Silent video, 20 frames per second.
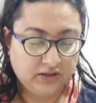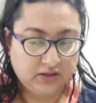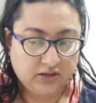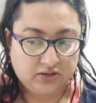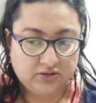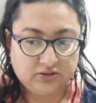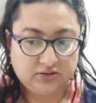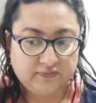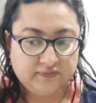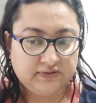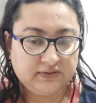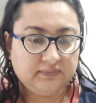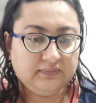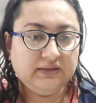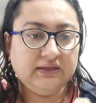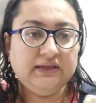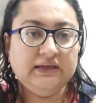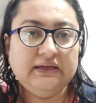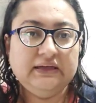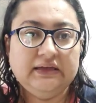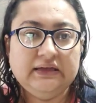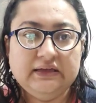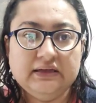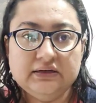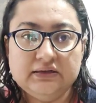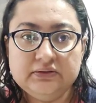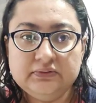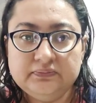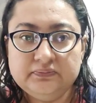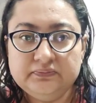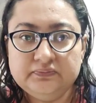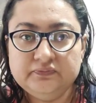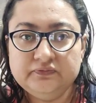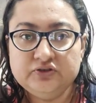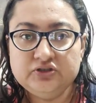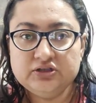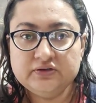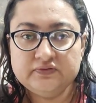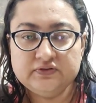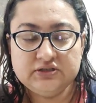Also have some ghee here,
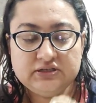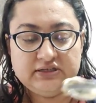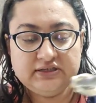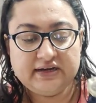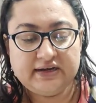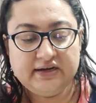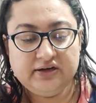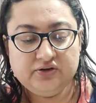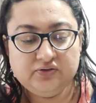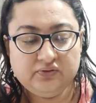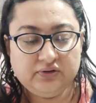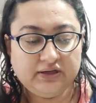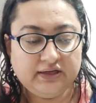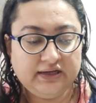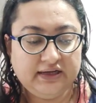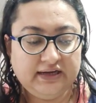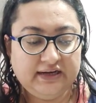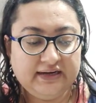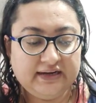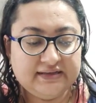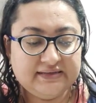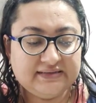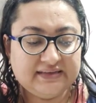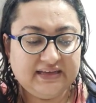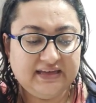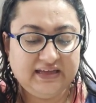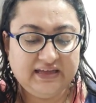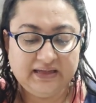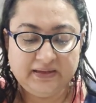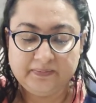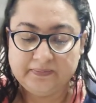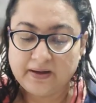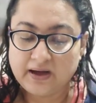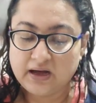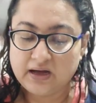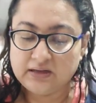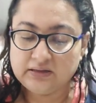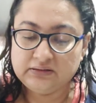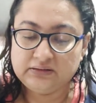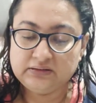which I was intending to eat as ghee
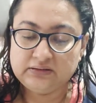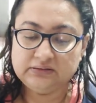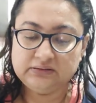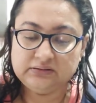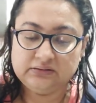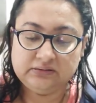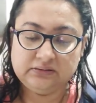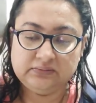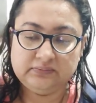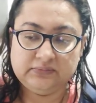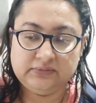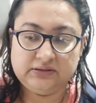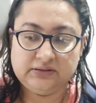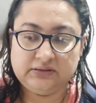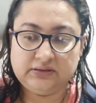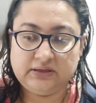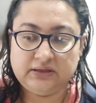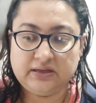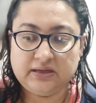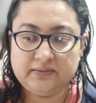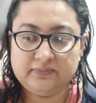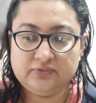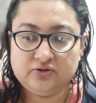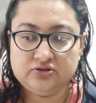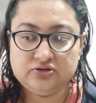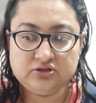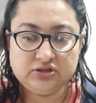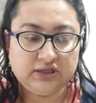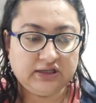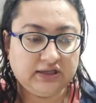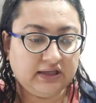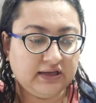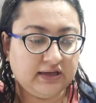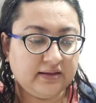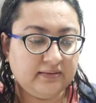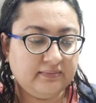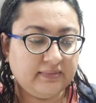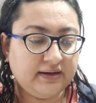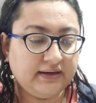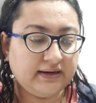bhat, but then I'm also thinking
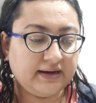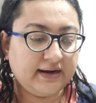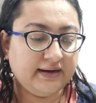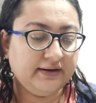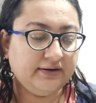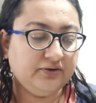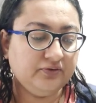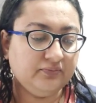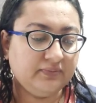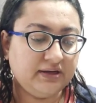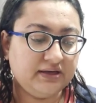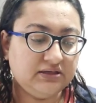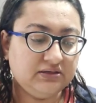I might add it to